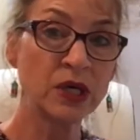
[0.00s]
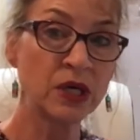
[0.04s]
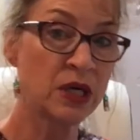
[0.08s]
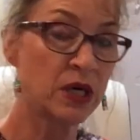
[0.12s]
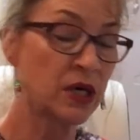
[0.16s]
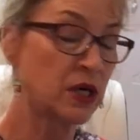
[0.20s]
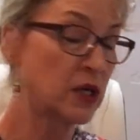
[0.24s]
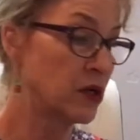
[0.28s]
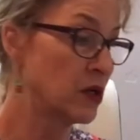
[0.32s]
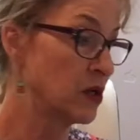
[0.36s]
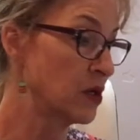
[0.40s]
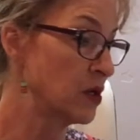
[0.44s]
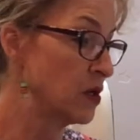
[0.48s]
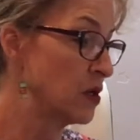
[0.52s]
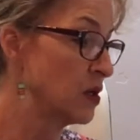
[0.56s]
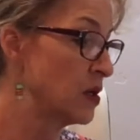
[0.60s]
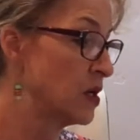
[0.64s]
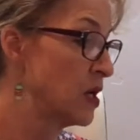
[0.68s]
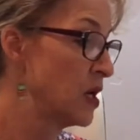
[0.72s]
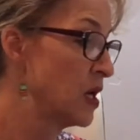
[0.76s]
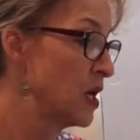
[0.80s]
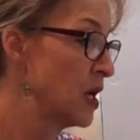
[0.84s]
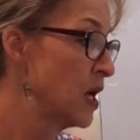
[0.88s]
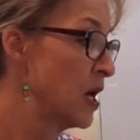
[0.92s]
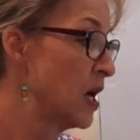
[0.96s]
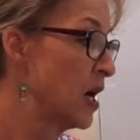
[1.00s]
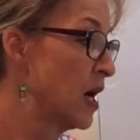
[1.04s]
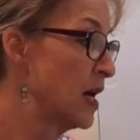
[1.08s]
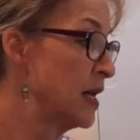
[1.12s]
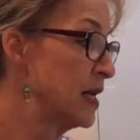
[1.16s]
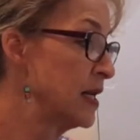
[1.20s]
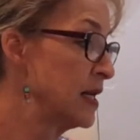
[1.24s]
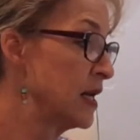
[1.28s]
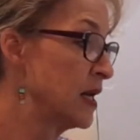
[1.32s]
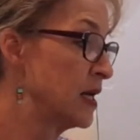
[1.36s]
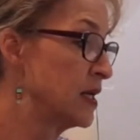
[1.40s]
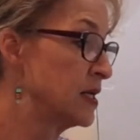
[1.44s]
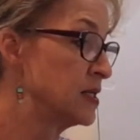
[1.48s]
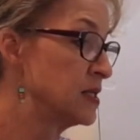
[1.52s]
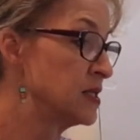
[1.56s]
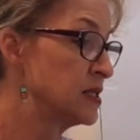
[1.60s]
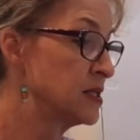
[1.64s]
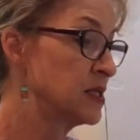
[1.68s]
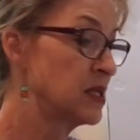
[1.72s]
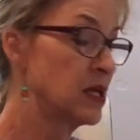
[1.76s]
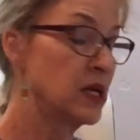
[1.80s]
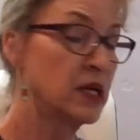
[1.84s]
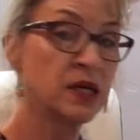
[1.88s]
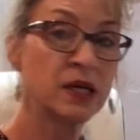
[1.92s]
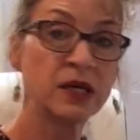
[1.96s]
cutter, a nice
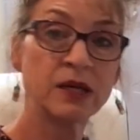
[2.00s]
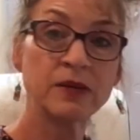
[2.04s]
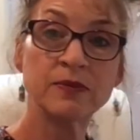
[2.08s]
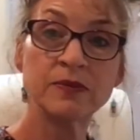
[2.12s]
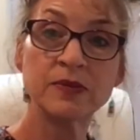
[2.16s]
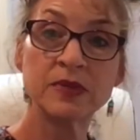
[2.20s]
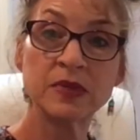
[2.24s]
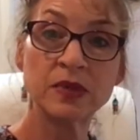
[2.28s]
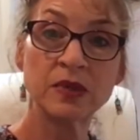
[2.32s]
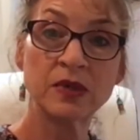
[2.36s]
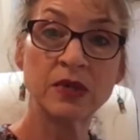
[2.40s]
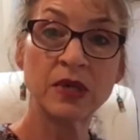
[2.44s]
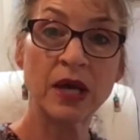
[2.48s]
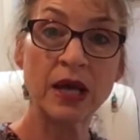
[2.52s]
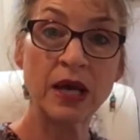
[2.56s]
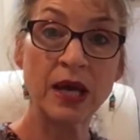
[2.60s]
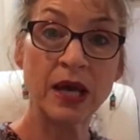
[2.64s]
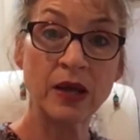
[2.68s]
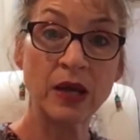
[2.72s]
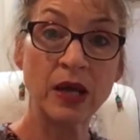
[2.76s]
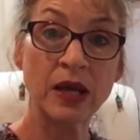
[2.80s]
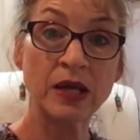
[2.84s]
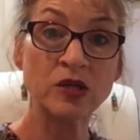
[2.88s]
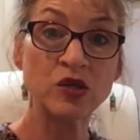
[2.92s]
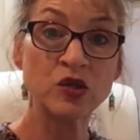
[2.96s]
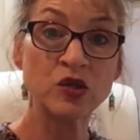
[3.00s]
edge